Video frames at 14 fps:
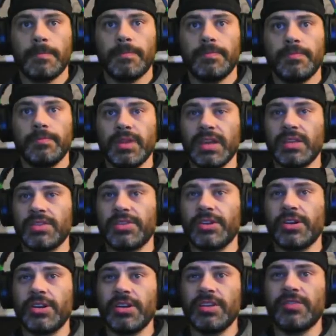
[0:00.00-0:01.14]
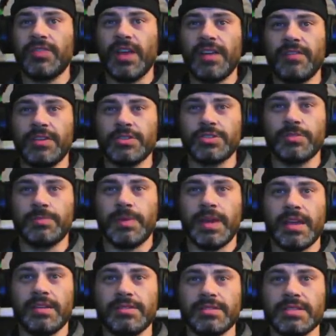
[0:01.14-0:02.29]
But again, 3,500
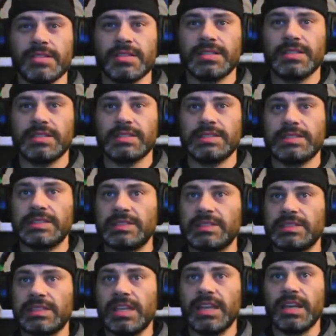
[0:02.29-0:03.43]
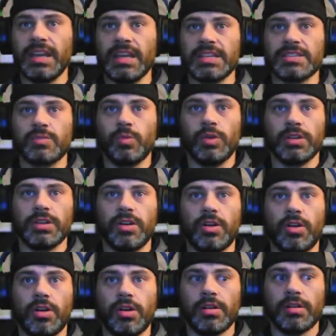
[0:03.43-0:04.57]
pounds in an S1
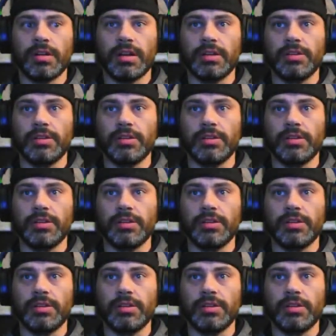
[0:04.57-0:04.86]
car, I don't know,